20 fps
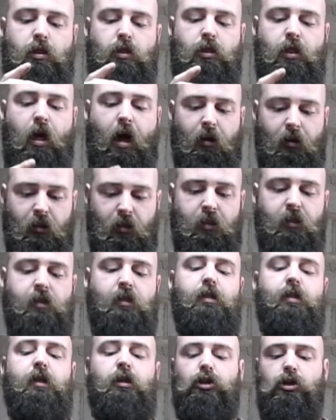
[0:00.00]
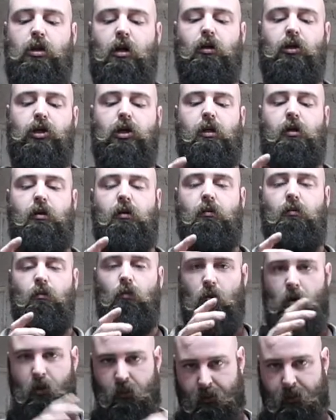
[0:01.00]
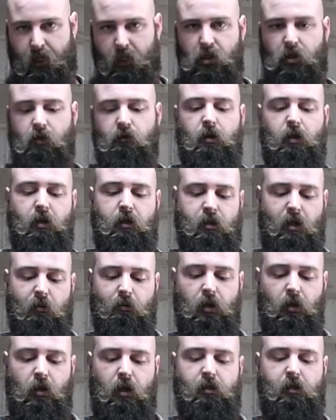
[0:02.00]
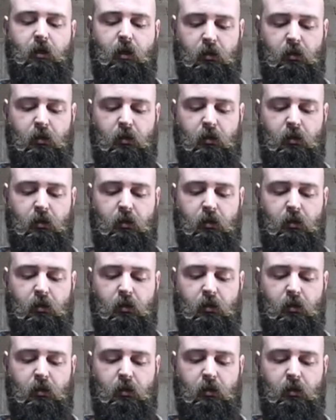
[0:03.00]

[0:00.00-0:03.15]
that distinct junction, a section of it is ebonized.